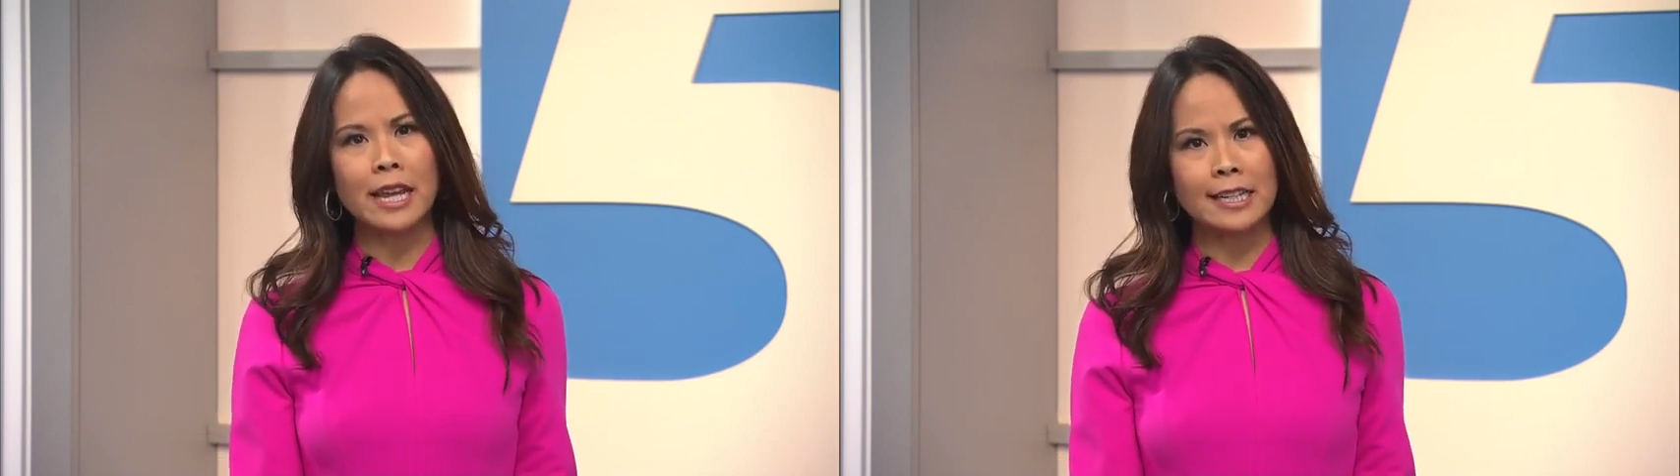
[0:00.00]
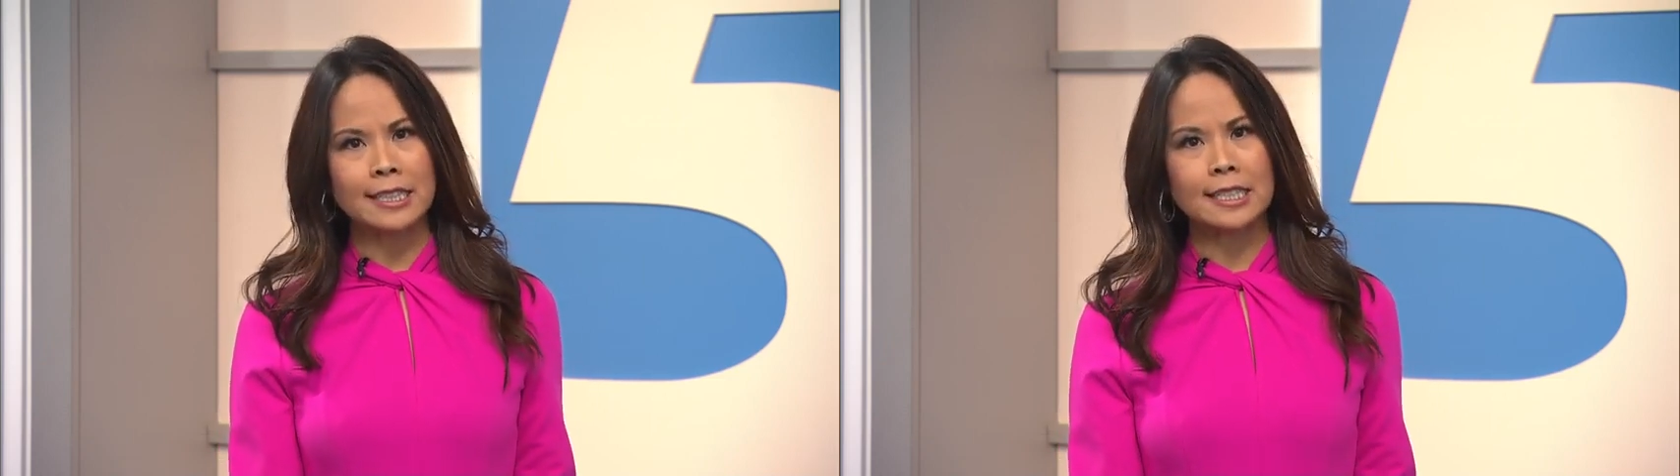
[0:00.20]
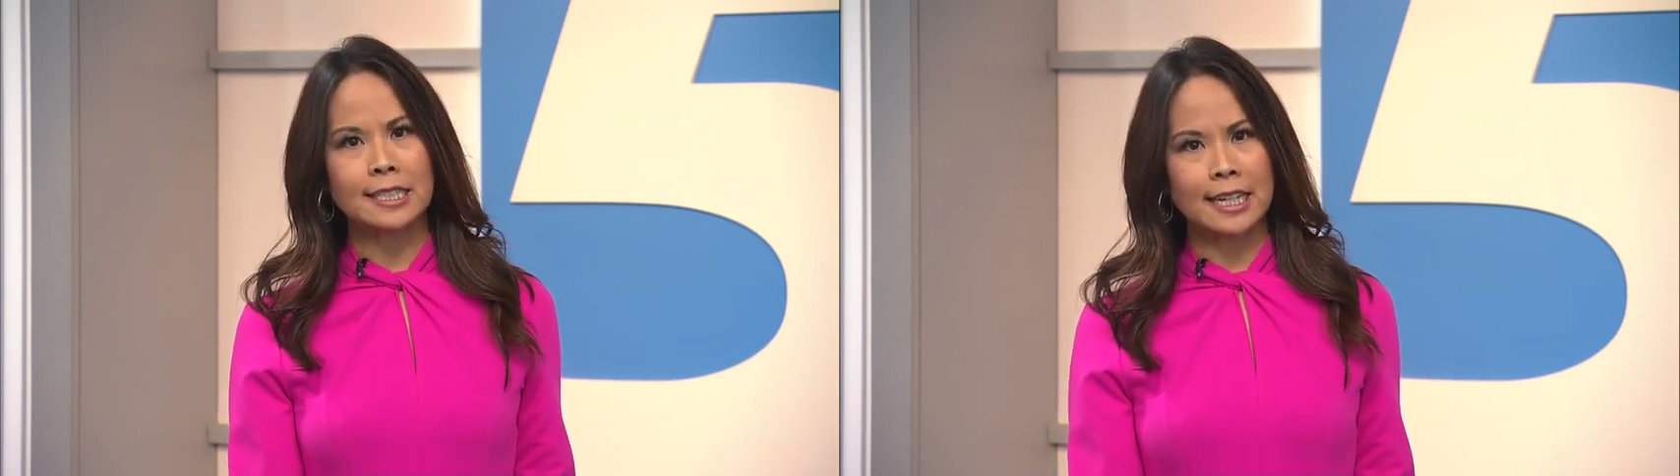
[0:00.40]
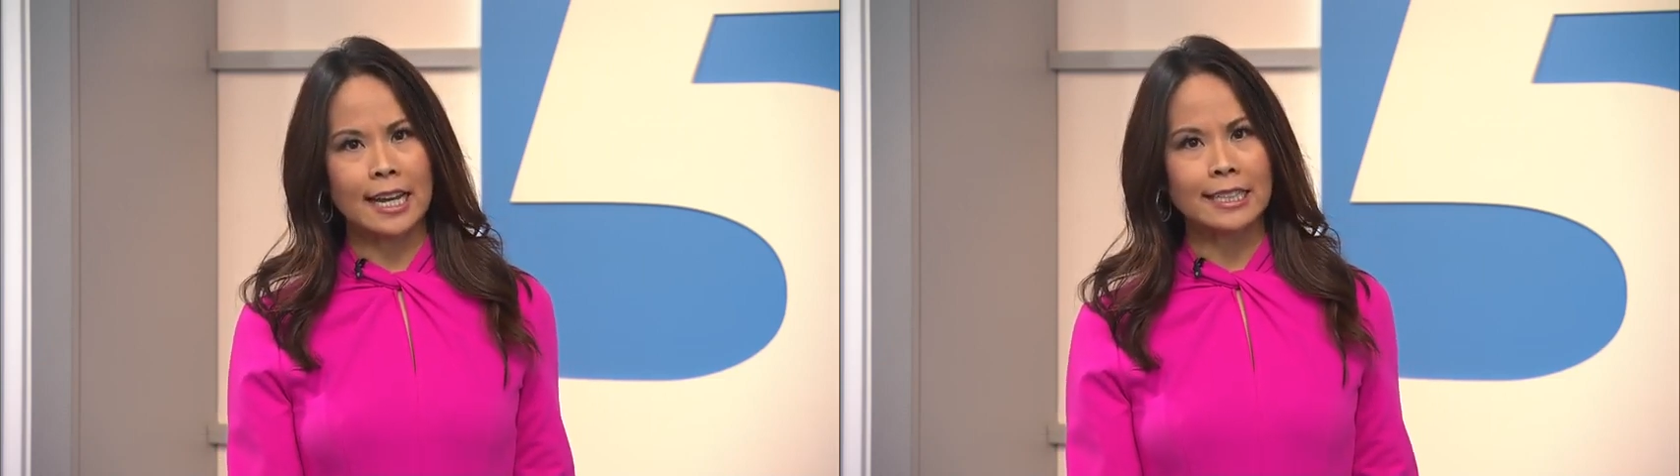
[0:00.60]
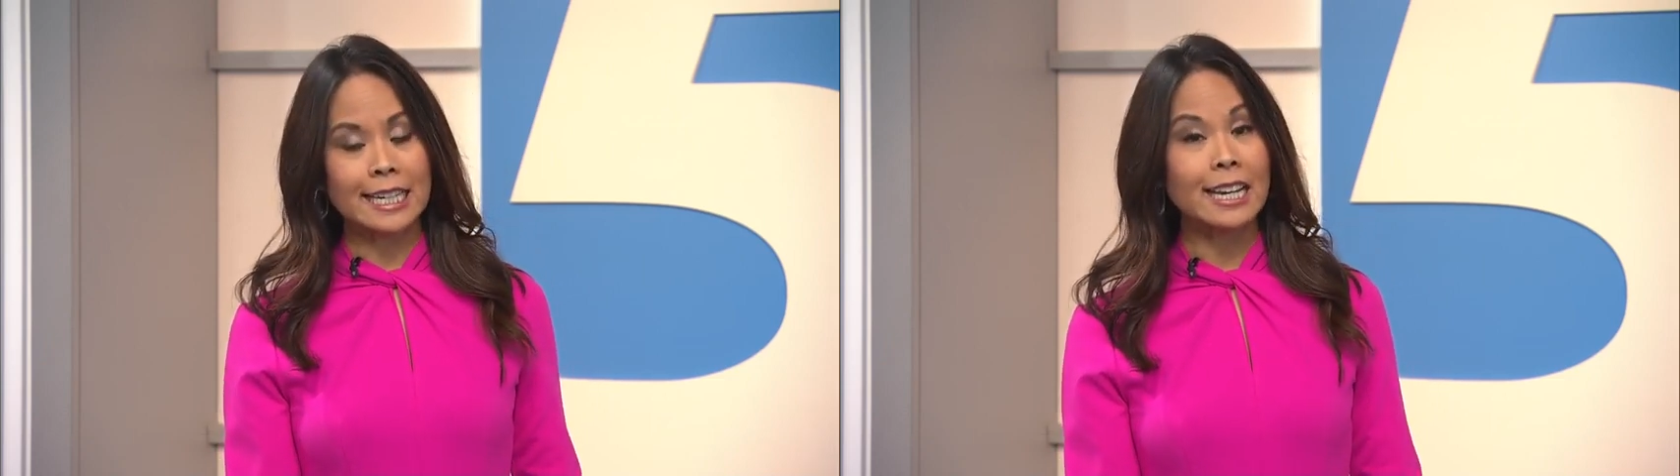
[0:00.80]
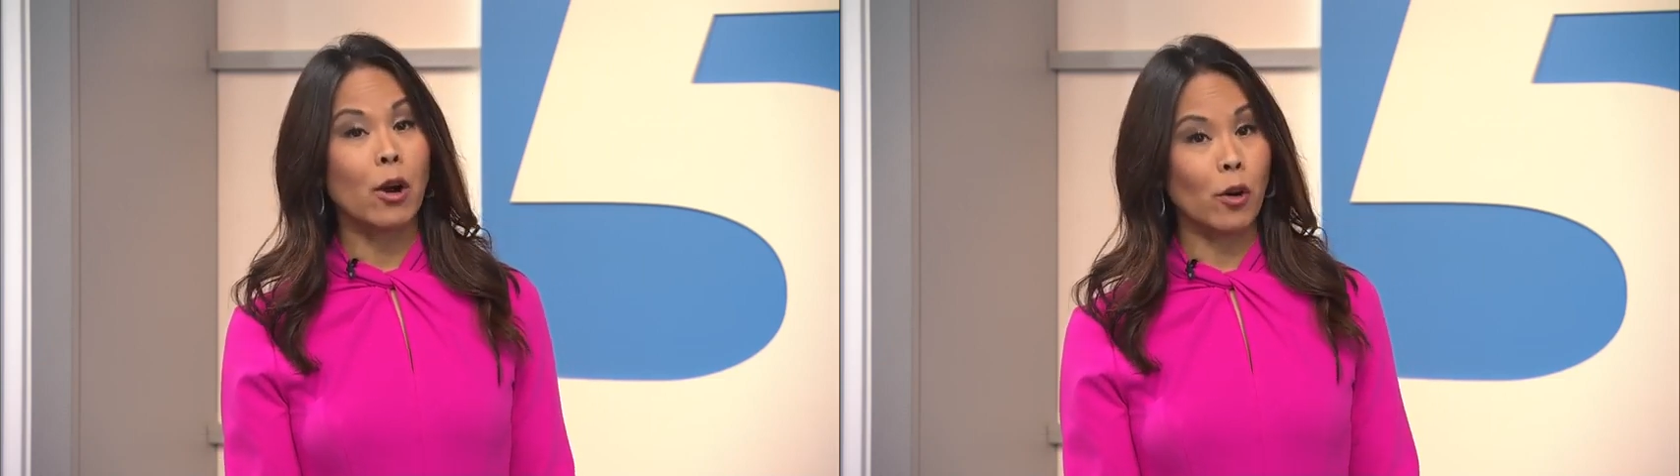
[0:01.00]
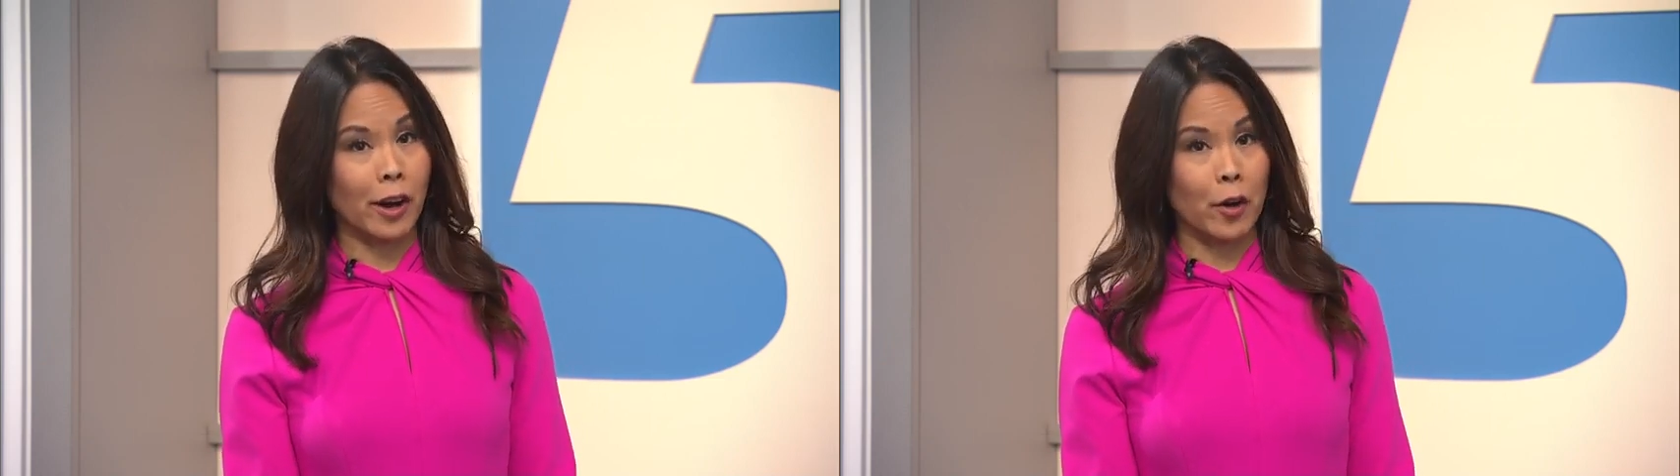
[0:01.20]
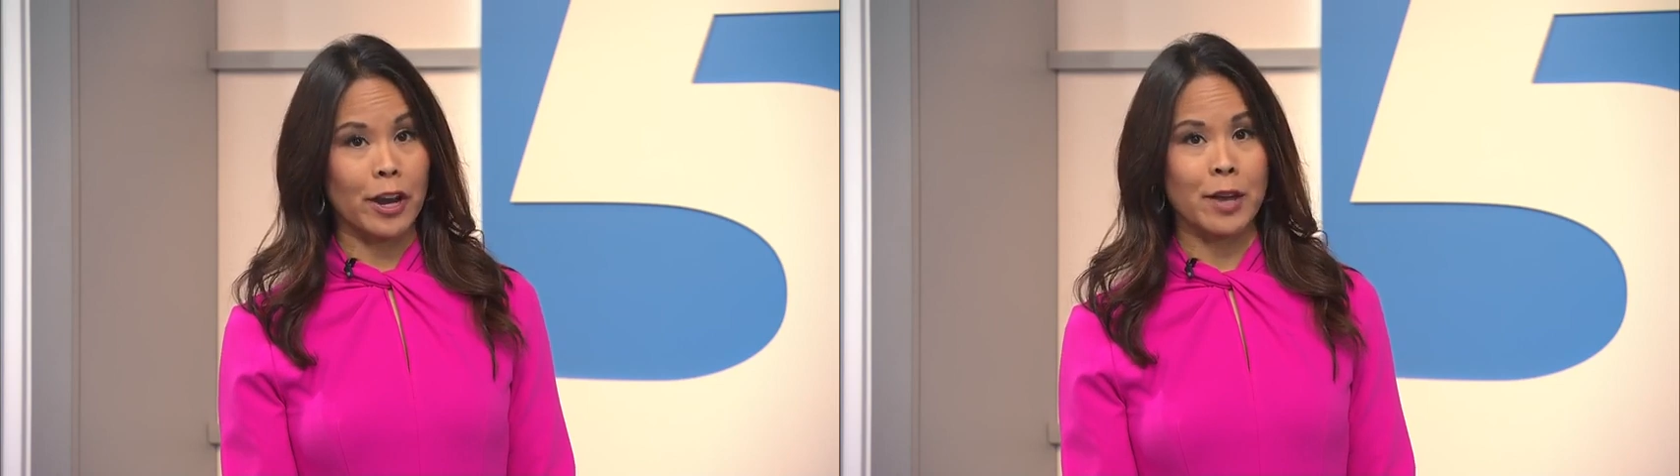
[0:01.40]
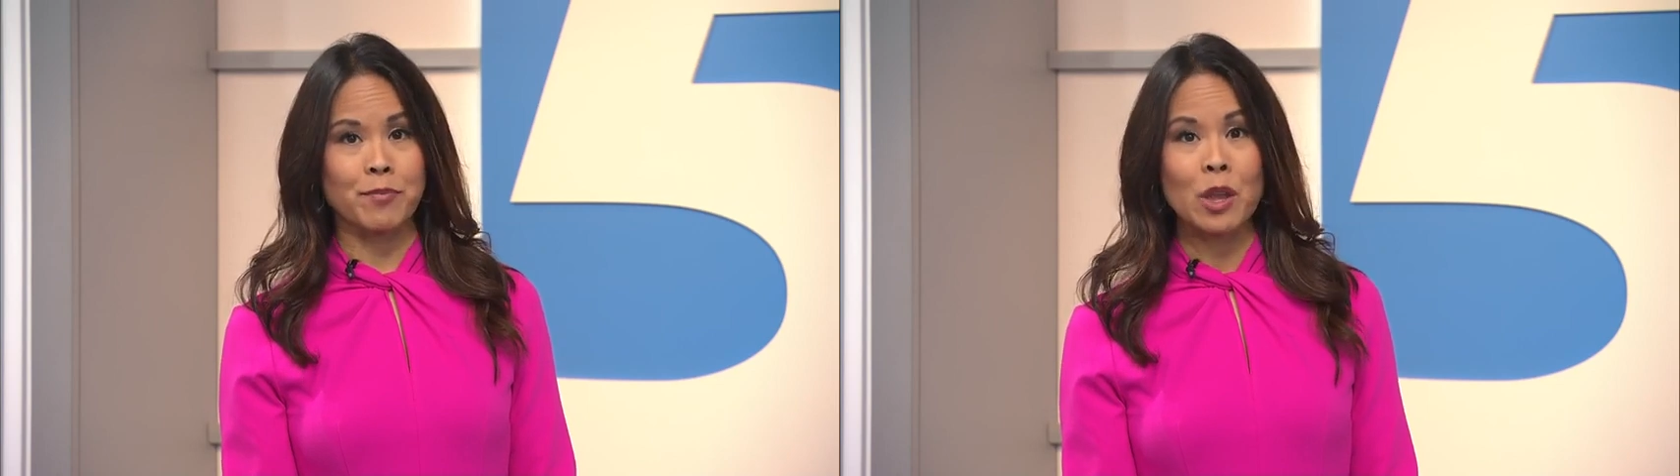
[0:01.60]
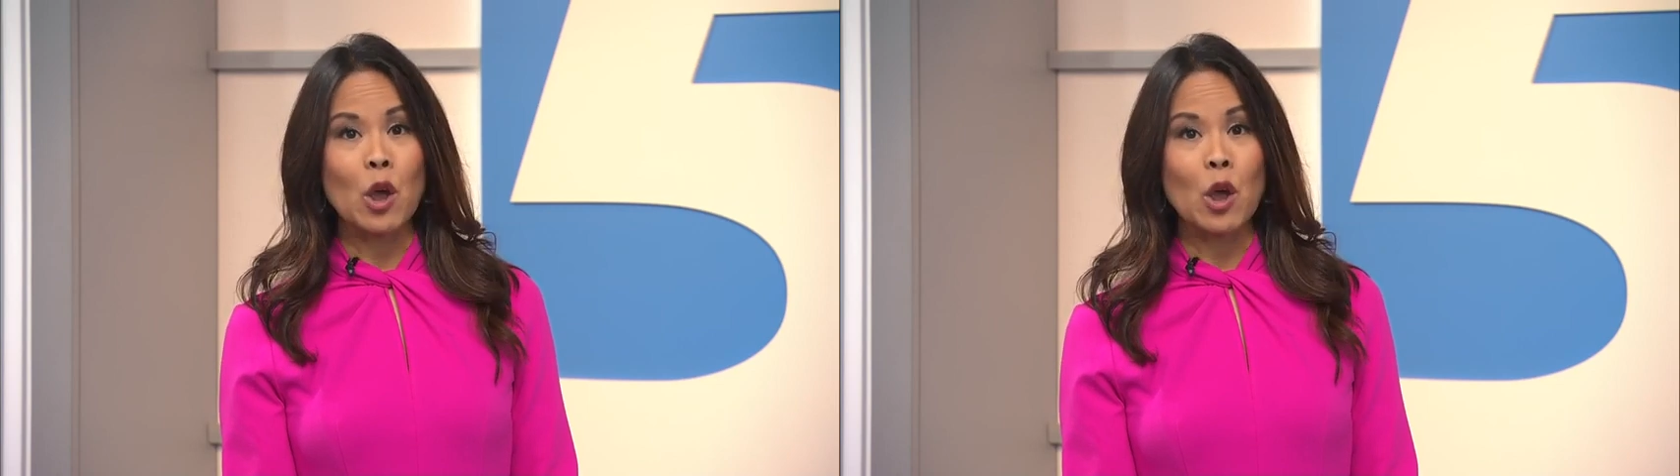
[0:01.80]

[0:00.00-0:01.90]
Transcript: cases stand in our area.